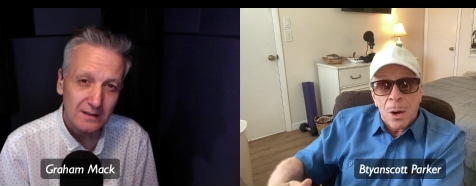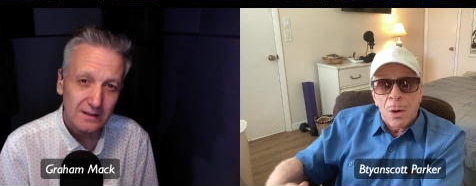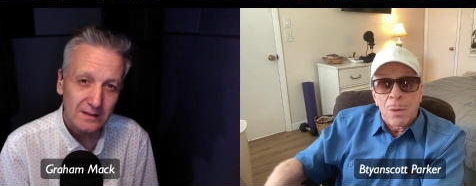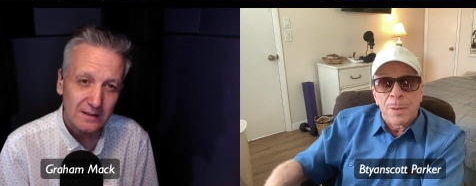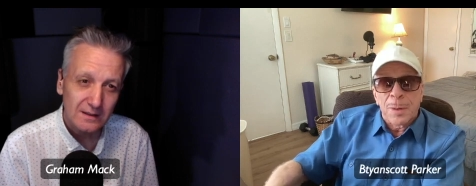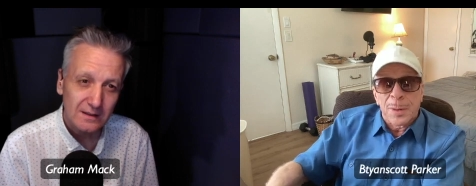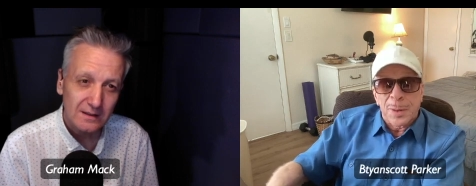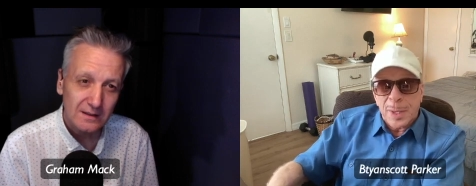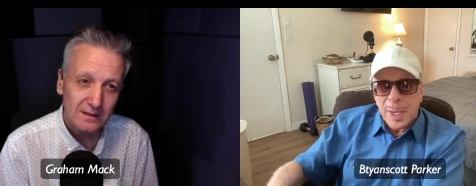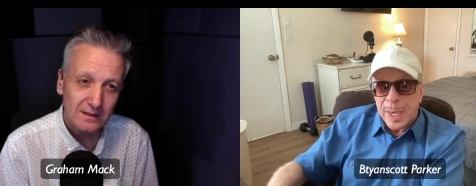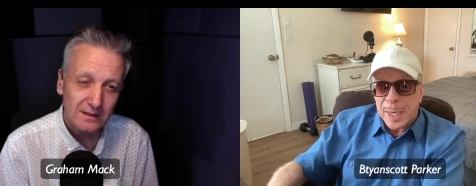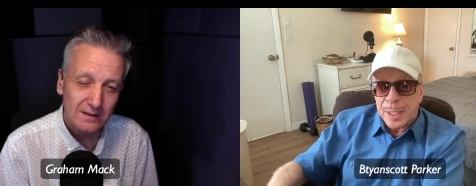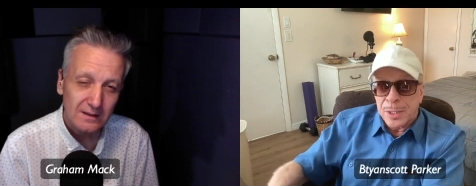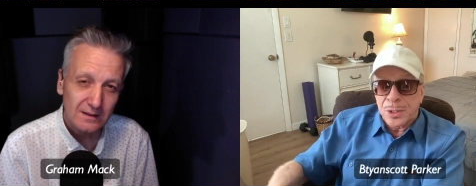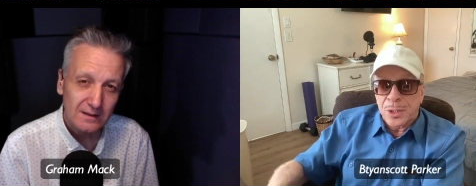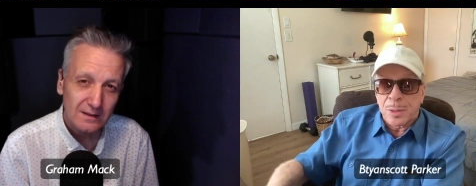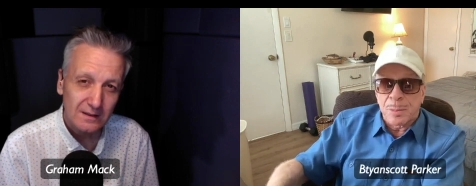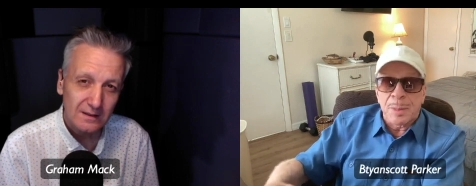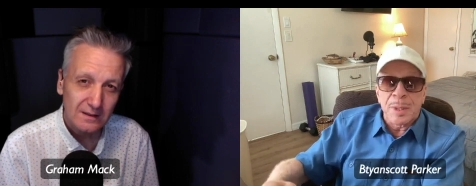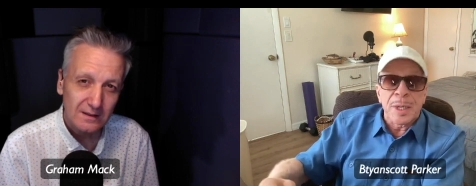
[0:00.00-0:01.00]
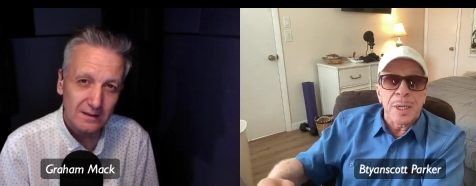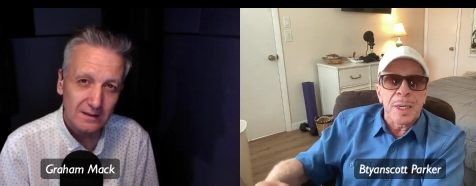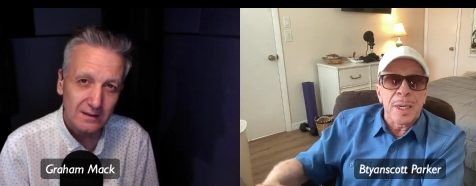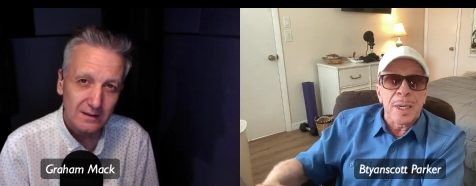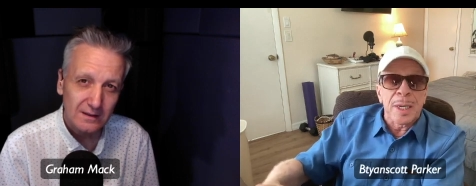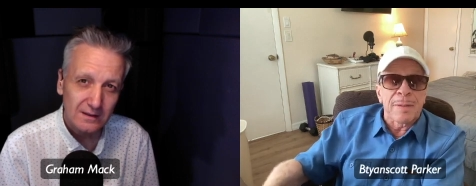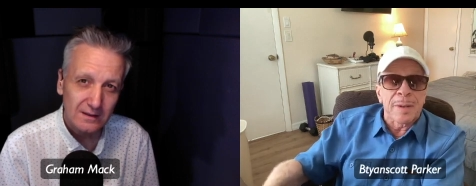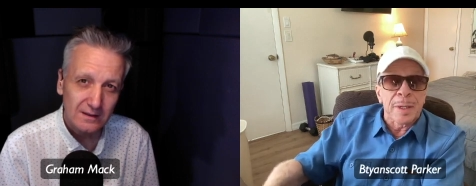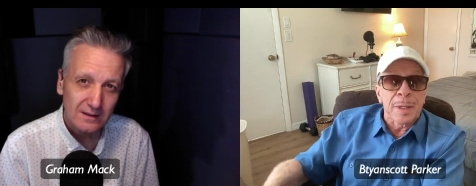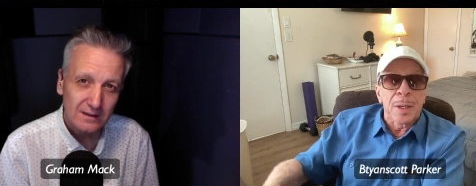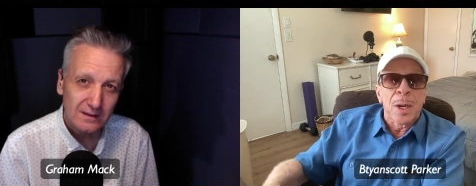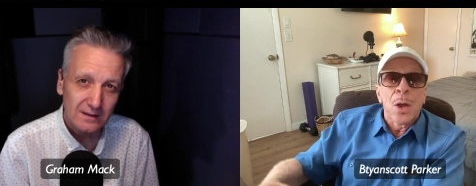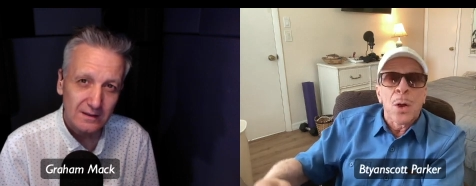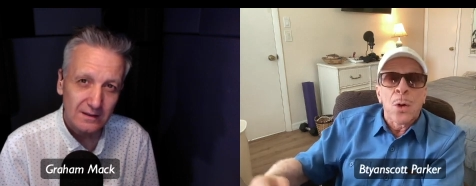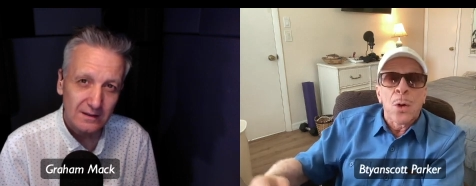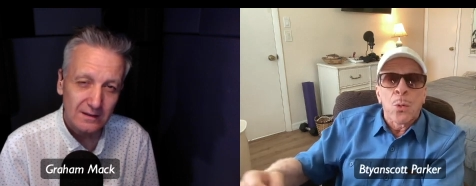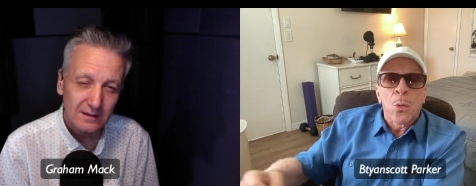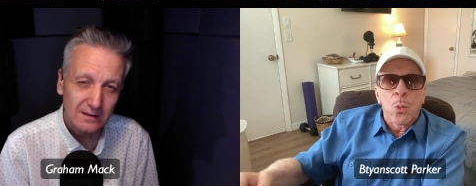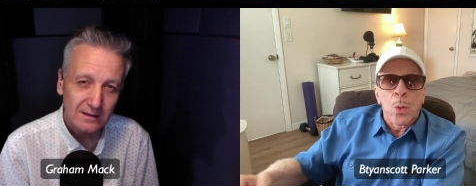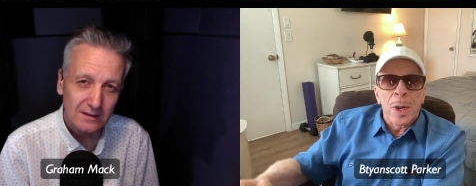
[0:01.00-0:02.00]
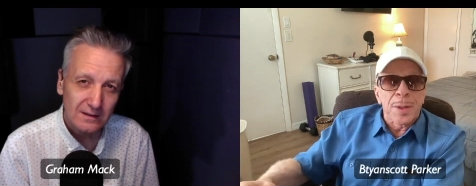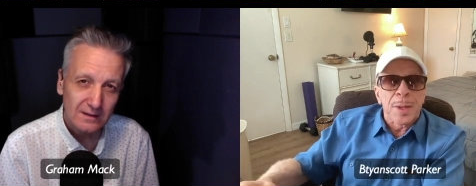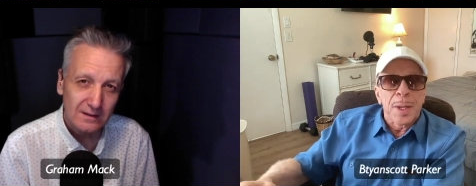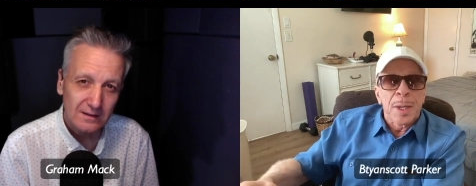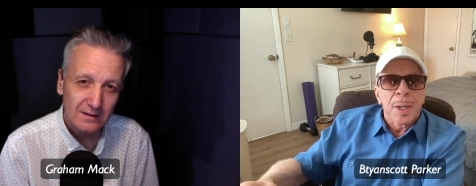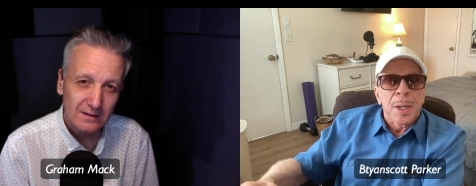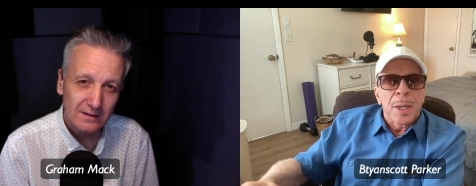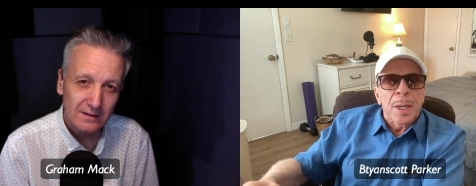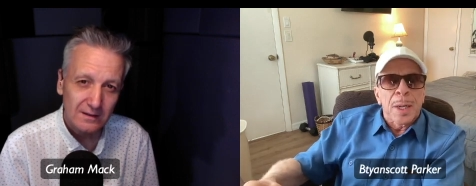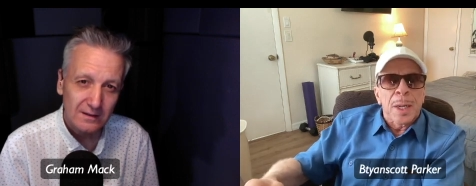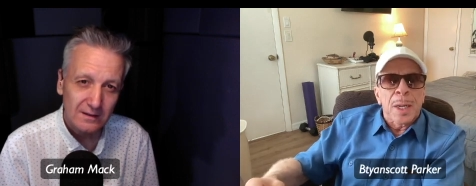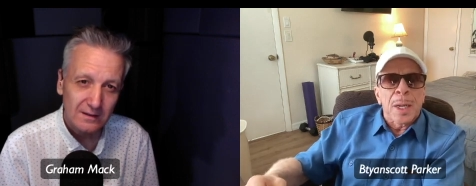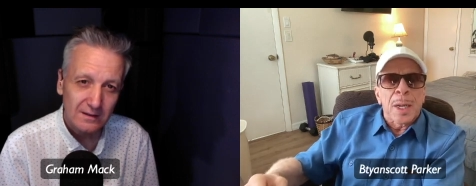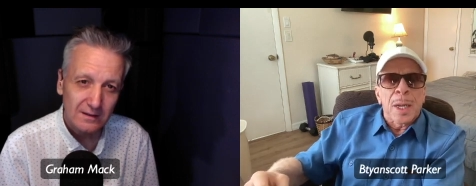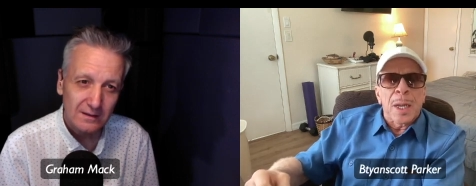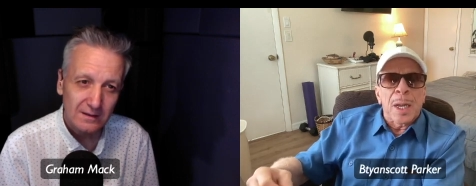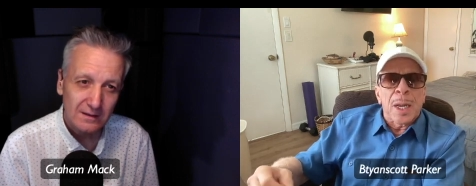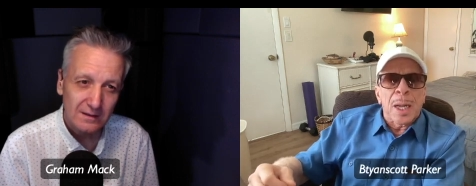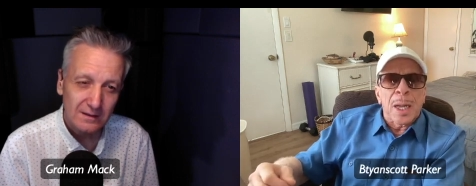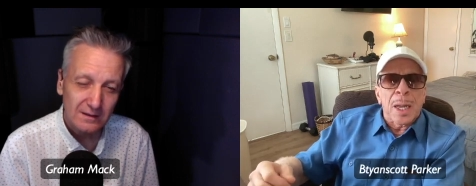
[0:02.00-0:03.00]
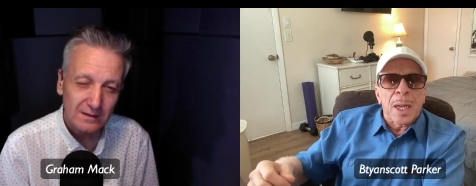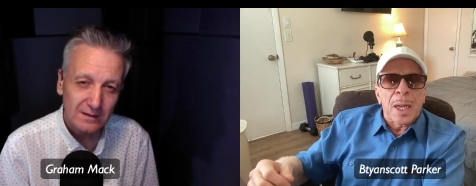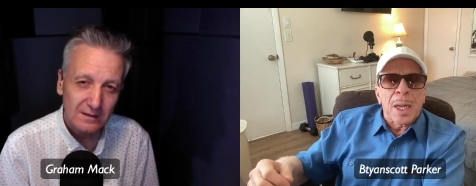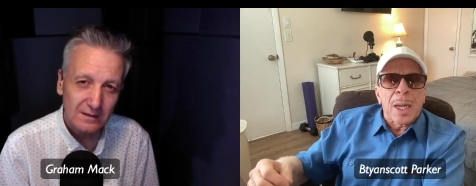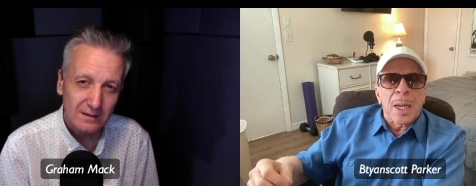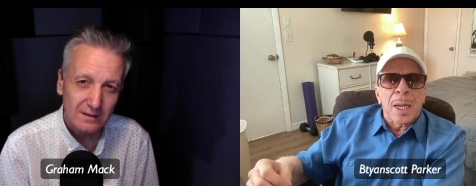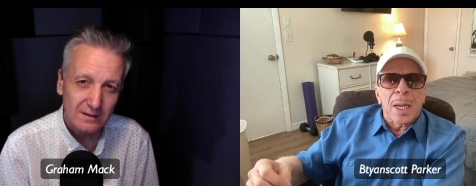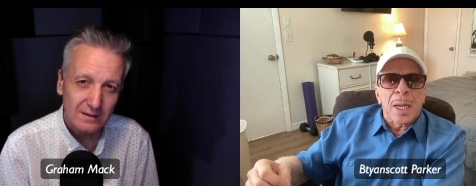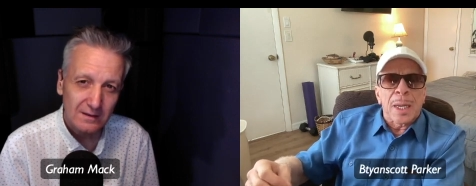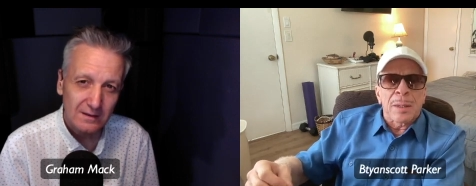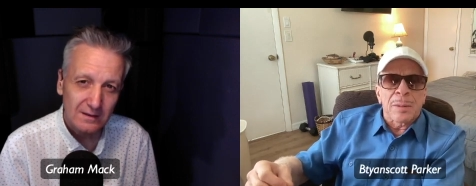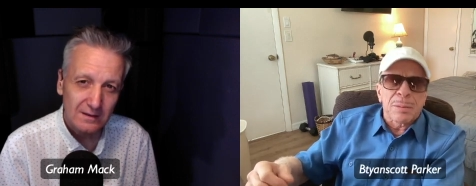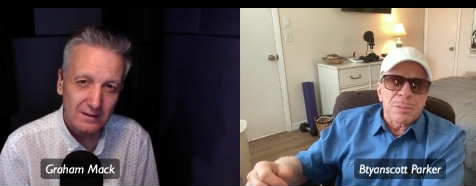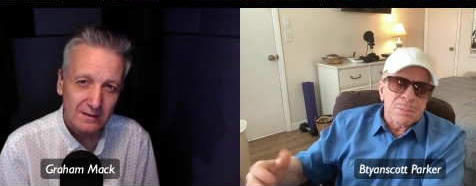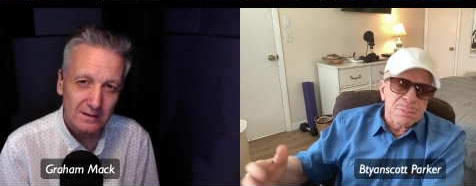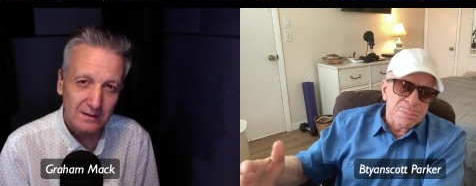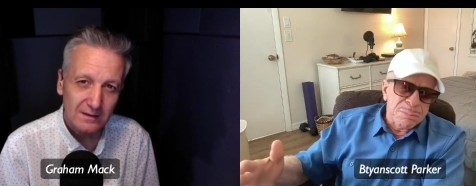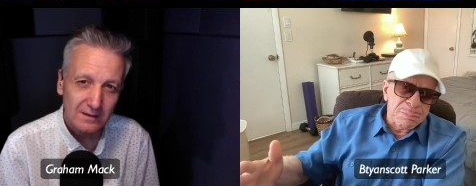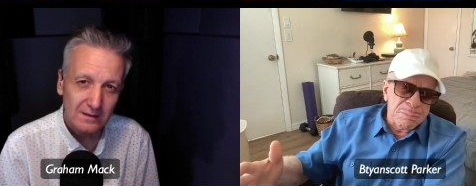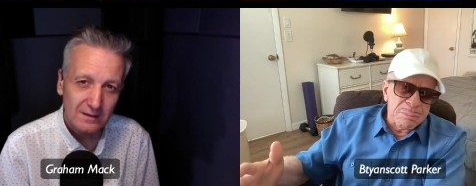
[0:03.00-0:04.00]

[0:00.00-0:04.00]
Speaker 1: overthinking should be given with, I